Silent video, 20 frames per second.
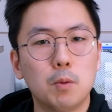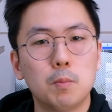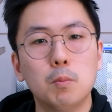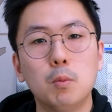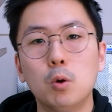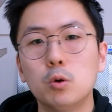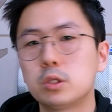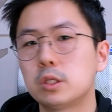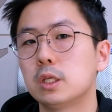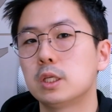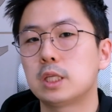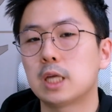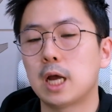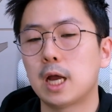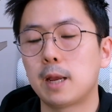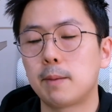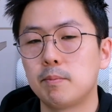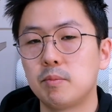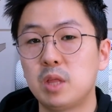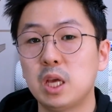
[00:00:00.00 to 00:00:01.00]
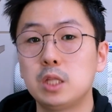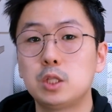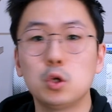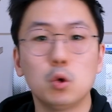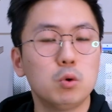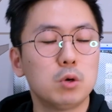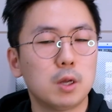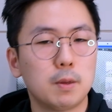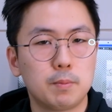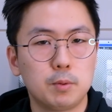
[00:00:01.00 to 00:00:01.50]
most of the time they
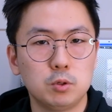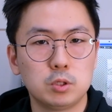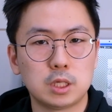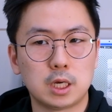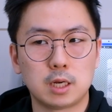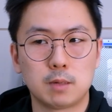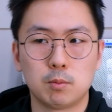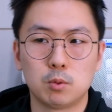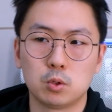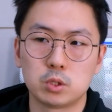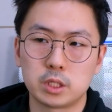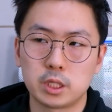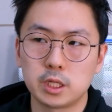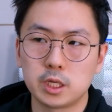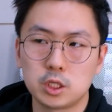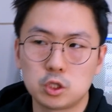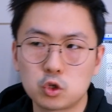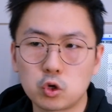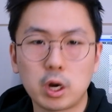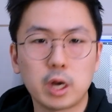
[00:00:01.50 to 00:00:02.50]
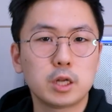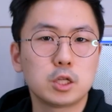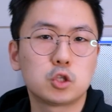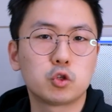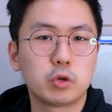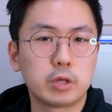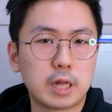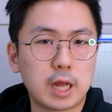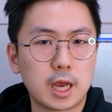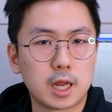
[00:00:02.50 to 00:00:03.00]
don't abuse animals and they try to
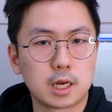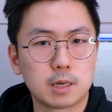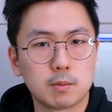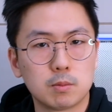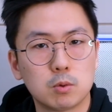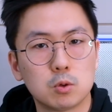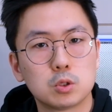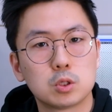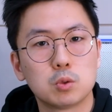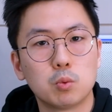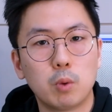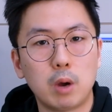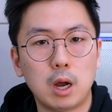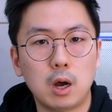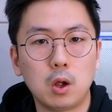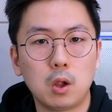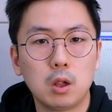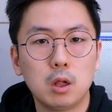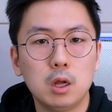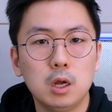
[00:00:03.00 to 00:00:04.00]
treat animals well.